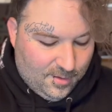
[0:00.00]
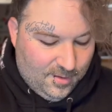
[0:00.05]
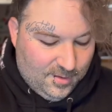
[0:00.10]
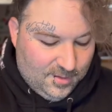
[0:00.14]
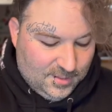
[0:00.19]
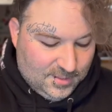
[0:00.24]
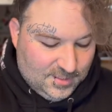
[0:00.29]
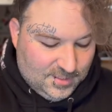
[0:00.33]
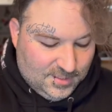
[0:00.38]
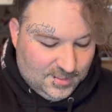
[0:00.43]

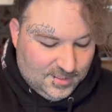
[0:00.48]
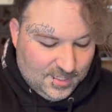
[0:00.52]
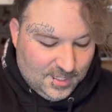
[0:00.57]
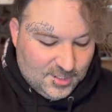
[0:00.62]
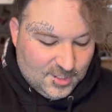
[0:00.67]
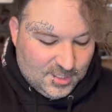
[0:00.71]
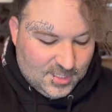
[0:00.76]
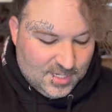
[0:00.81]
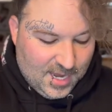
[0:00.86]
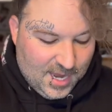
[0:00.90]

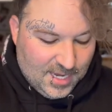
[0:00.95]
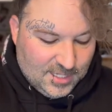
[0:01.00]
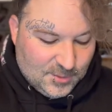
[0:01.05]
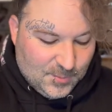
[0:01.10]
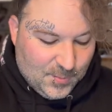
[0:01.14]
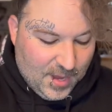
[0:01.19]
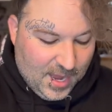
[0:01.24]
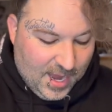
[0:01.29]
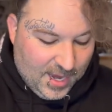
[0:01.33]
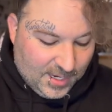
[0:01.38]
Such nice
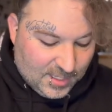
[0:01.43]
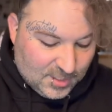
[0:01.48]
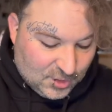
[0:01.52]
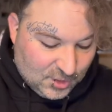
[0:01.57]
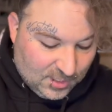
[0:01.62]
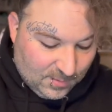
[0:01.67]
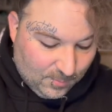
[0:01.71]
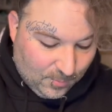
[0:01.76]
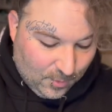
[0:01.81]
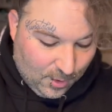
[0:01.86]

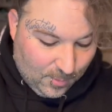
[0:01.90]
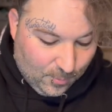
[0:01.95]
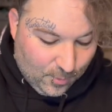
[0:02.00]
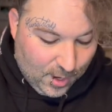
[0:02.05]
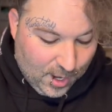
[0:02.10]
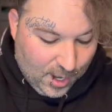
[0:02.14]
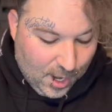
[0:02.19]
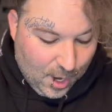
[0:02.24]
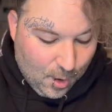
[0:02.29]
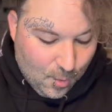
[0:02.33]
packaging,
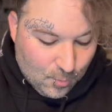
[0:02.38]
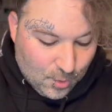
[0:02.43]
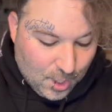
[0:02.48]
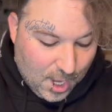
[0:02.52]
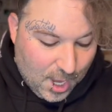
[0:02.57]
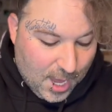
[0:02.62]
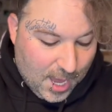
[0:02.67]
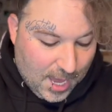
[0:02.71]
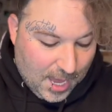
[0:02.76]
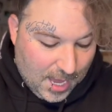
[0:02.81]
Burberry.
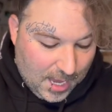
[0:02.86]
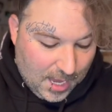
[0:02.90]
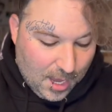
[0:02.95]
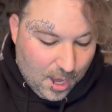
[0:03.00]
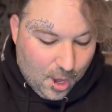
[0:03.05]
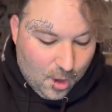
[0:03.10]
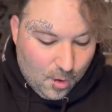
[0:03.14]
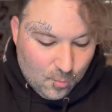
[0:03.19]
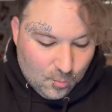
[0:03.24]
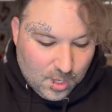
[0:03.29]
Okay,
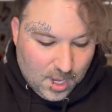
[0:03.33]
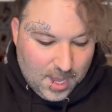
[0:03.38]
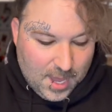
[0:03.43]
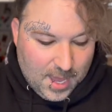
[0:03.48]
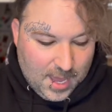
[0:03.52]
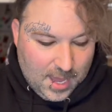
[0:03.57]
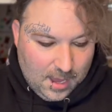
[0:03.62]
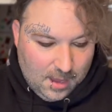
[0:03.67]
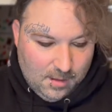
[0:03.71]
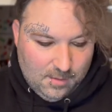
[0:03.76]

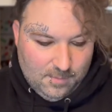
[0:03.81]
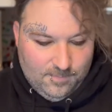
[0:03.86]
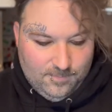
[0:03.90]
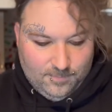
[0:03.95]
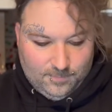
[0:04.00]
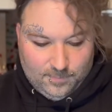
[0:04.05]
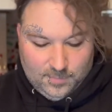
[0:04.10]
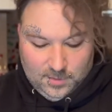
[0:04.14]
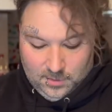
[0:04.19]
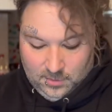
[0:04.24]
okay.
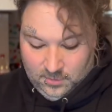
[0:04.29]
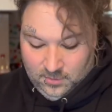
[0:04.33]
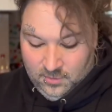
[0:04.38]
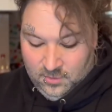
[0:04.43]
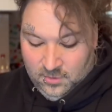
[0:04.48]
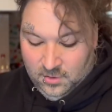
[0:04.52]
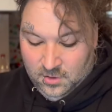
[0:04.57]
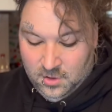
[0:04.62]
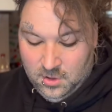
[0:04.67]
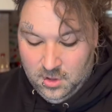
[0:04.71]

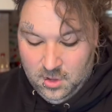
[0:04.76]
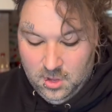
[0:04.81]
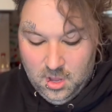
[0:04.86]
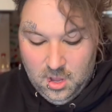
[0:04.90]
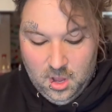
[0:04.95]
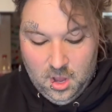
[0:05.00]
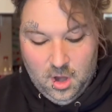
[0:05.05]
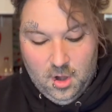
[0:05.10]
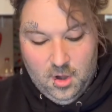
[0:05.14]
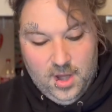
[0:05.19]

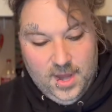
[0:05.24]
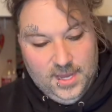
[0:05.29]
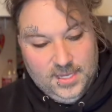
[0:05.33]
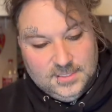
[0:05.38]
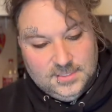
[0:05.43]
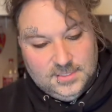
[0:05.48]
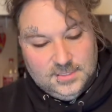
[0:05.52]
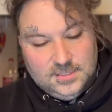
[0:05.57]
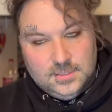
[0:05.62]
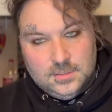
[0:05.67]
All
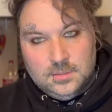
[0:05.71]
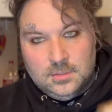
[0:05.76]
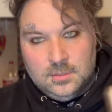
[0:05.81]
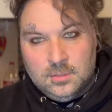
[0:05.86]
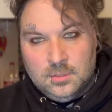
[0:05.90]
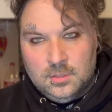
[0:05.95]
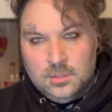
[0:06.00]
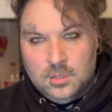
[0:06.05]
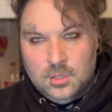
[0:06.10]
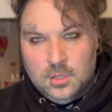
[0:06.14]
right,
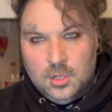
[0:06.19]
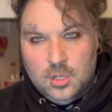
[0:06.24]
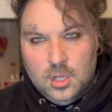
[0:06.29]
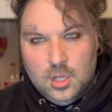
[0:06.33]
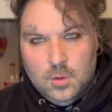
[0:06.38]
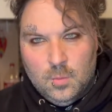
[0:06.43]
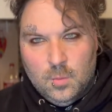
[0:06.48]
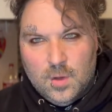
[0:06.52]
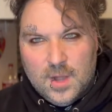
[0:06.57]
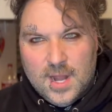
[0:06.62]

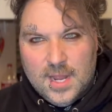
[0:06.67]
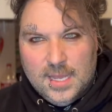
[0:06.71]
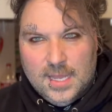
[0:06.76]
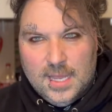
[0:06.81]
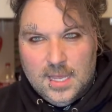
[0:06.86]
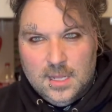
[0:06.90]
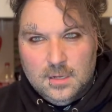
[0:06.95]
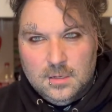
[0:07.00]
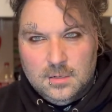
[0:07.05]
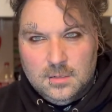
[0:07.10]
what I
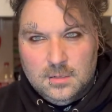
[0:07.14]
get?